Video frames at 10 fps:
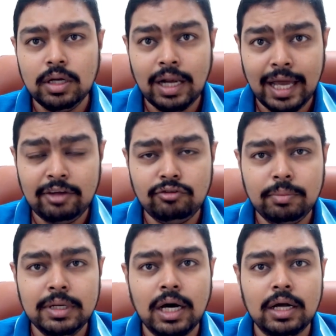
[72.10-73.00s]
live
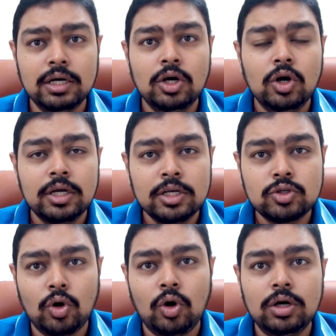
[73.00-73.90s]
webinar
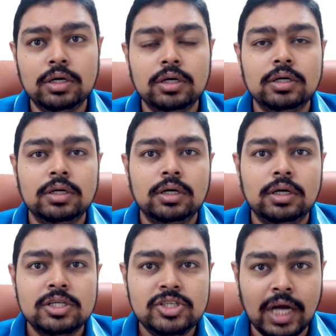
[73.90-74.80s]
is on
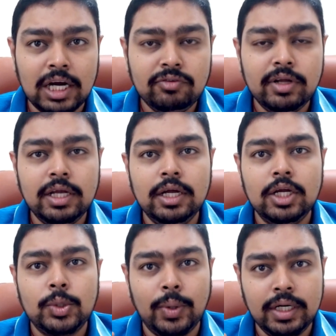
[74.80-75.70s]

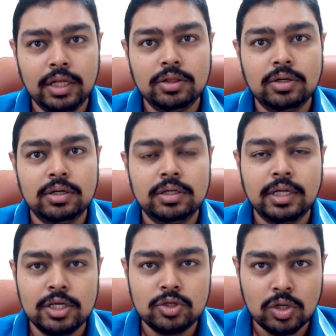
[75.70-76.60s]
January 23rd,
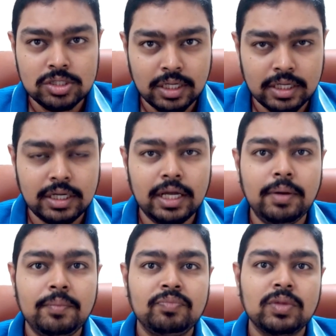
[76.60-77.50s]
that is on
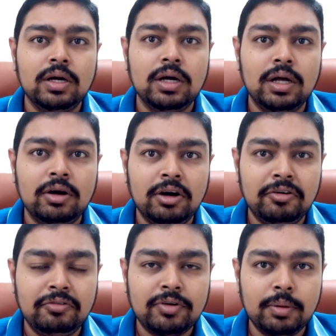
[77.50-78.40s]
Sunday,
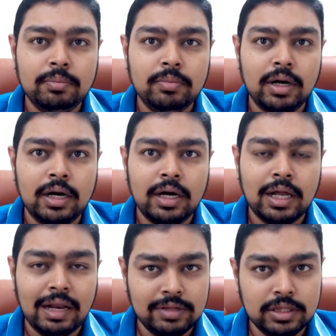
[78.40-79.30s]
from
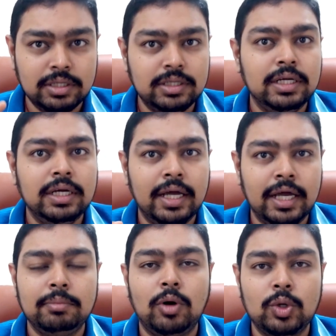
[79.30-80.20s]
11:30
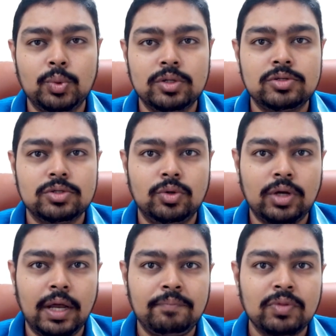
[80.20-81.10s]
a.m. onwards.
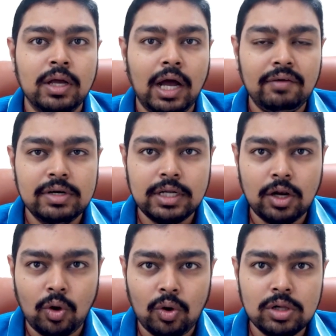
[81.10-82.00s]
Okay, I will
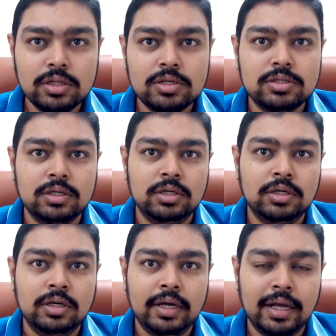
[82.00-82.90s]
tell all this
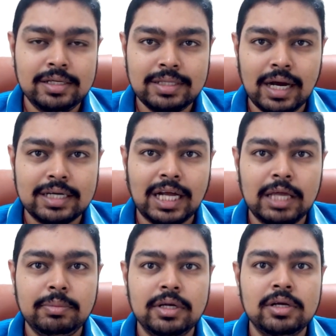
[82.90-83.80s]
exact
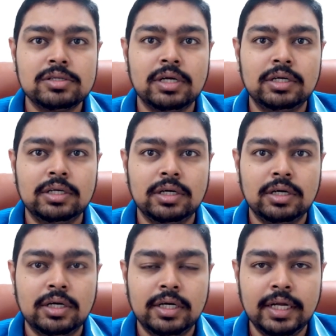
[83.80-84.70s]
timings and
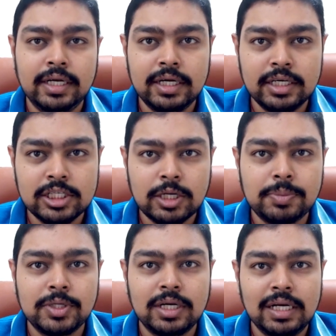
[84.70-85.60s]
detailed
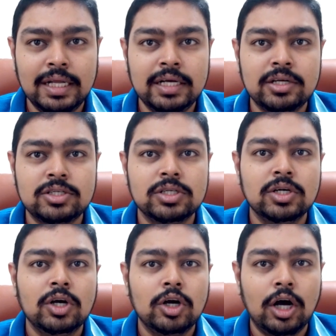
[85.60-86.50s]
description, links,
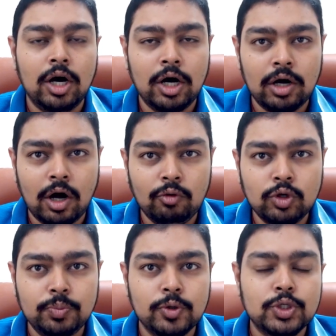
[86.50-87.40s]
how
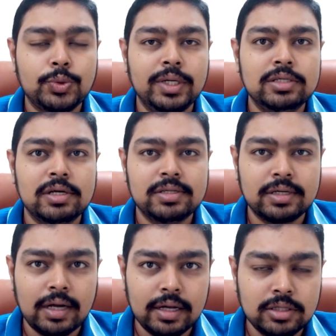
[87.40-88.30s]
to post queries,
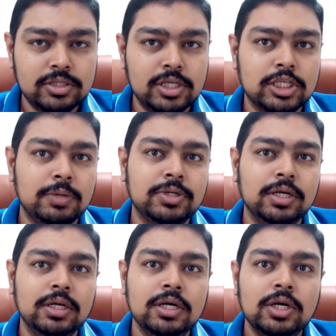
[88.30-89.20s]
etc. in this
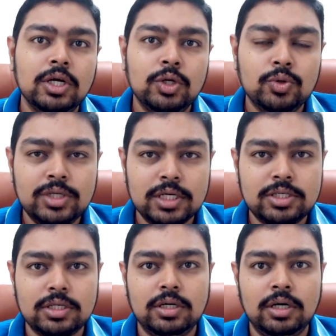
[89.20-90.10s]
description. You
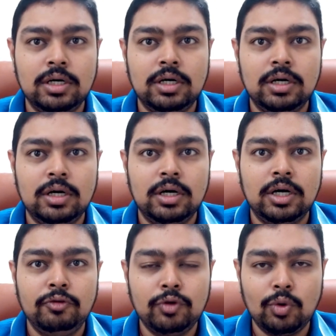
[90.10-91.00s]
just,
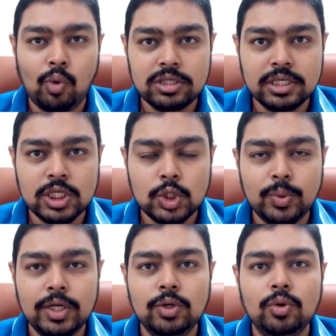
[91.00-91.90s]
if you are watching this
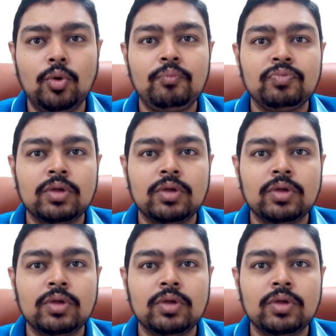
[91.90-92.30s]
video